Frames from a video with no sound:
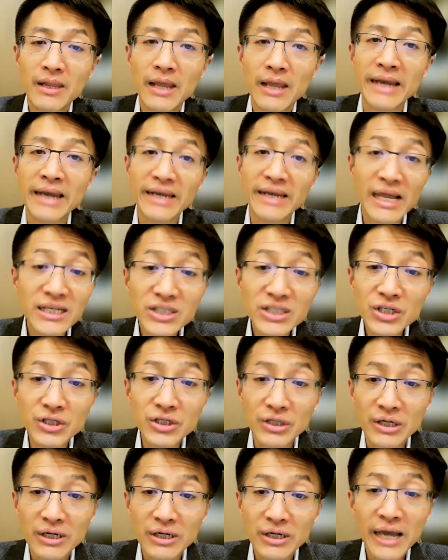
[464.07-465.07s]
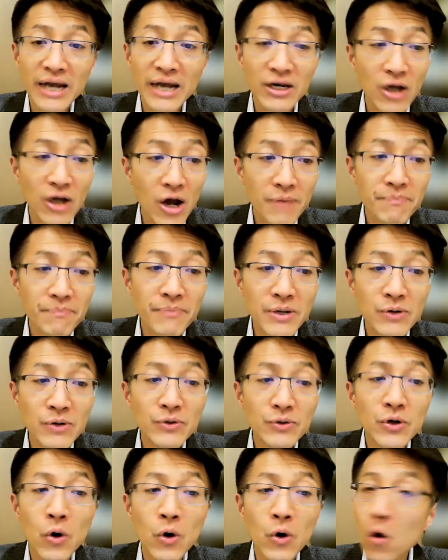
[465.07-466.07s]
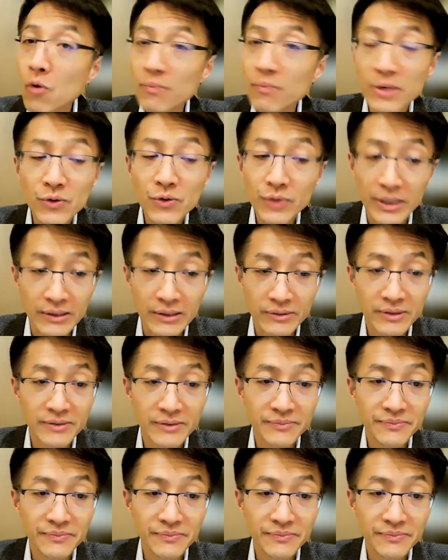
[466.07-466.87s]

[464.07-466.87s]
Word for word: An engineer cannot build the whole building.